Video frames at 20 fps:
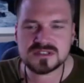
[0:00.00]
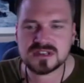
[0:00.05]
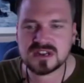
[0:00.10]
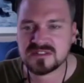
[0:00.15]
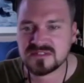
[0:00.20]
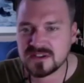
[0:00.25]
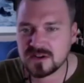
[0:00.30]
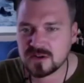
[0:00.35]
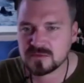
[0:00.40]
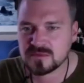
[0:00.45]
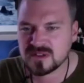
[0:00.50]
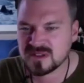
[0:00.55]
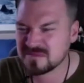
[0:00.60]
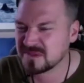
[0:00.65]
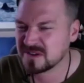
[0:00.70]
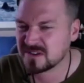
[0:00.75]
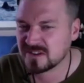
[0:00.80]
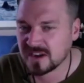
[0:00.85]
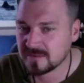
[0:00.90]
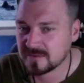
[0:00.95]
and I felt like
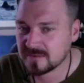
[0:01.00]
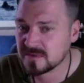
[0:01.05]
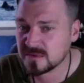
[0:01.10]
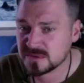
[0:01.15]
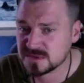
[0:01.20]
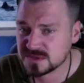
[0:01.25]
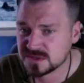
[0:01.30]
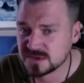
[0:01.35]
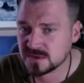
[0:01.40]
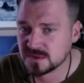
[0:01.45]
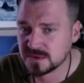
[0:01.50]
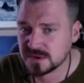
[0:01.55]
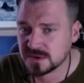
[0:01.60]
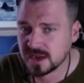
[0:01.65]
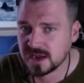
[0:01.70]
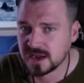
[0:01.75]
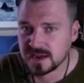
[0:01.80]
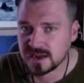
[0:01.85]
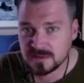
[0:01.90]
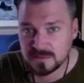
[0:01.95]
my grandma was
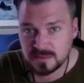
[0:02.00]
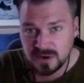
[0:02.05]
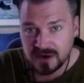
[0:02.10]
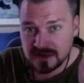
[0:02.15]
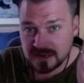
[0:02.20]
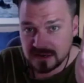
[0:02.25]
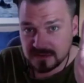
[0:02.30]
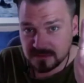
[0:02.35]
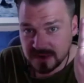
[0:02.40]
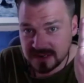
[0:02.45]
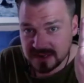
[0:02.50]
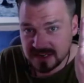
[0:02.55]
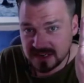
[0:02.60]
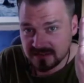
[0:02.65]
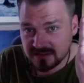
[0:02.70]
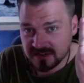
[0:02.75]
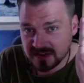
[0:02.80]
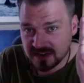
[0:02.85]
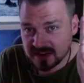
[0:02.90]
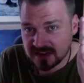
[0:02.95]
okay. I'm wearing a
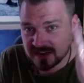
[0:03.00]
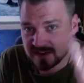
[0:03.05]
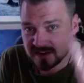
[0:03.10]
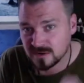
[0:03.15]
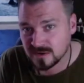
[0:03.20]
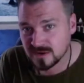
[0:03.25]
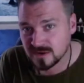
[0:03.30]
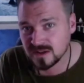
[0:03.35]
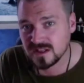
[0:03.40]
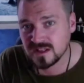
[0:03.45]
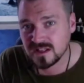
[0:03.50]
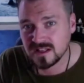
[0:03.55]
wedding ring now,